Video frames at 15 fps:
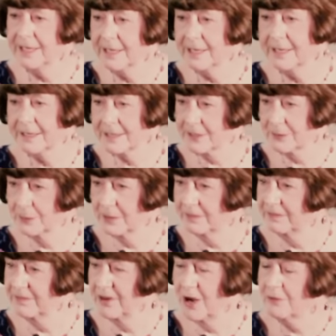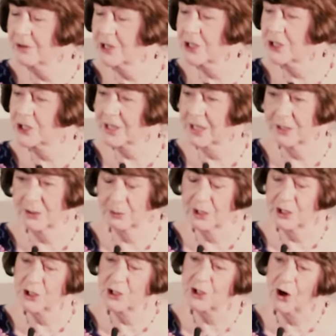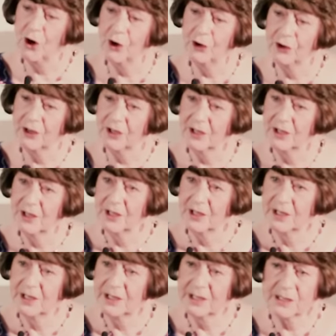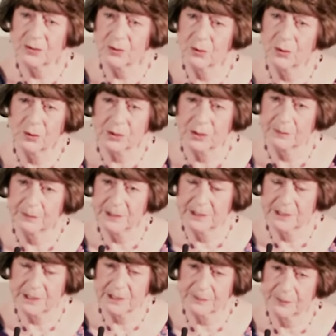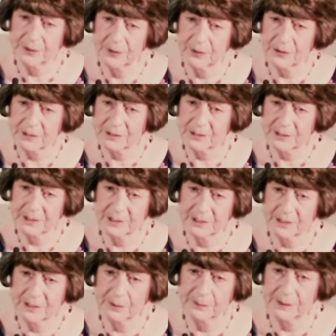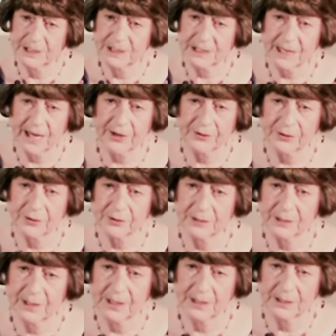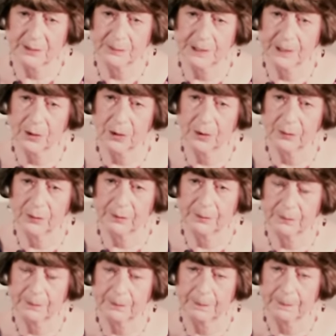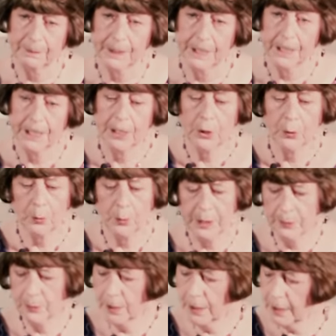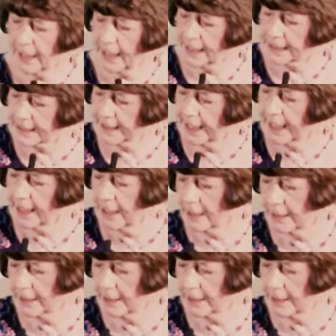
years we flourished and we shone is all to be dispersed, is to be scattered and be gone. We were as they